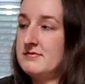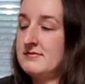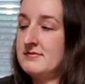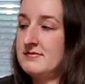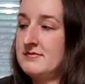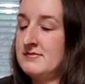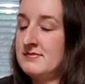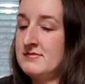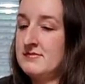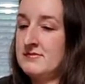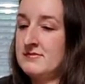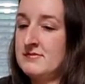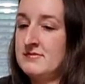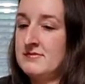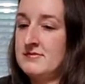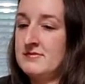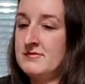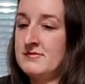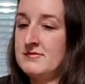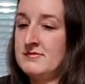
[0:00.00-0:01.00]

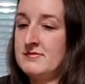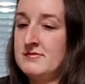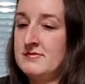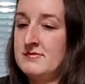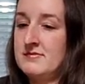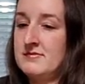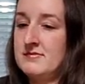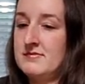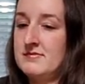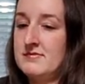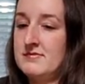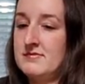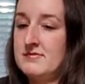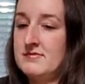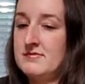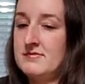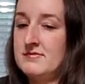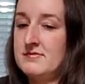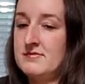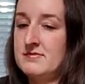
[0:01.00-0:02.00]

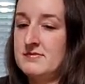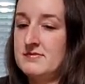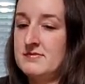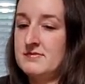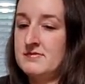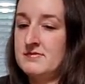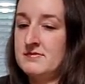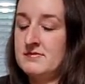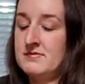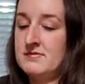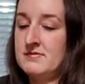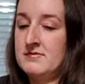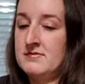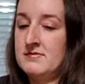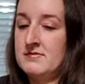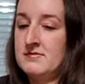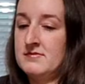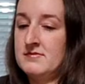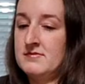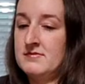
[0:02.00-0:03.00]

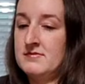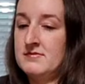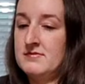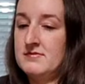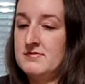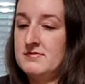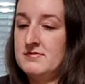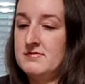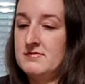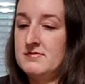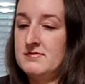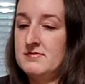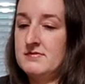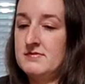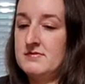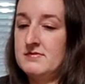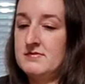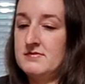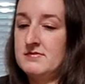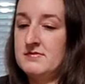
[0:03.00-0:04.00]

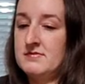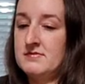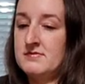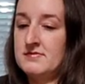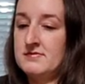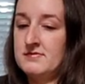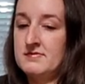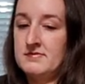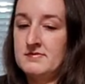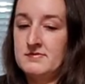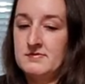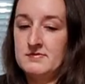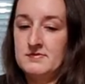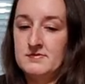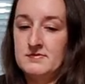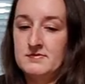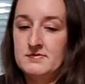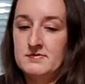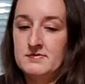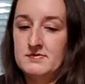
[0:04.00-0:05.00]

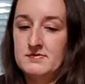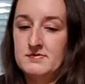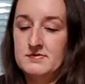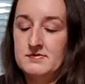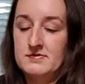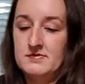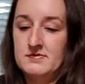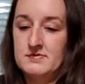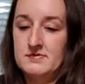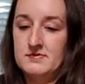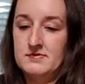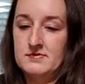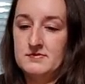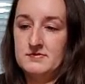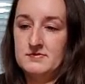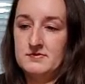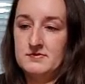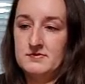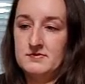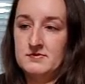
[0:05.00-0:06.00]

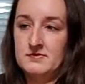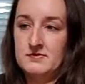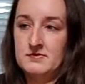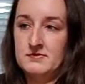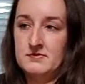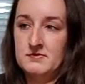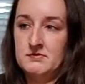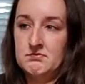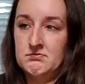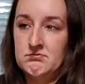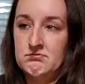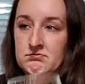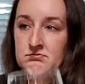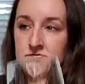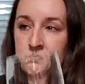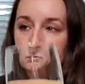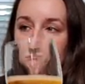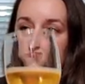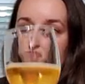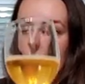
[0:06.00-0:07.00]

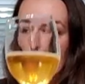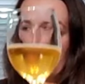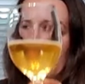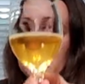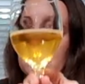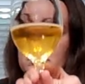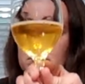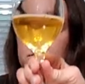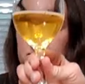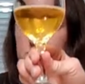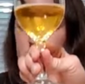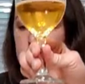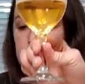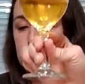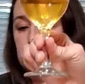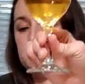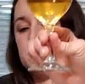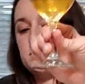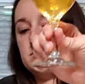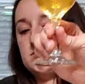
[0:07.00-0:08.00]
The person shown says nothing.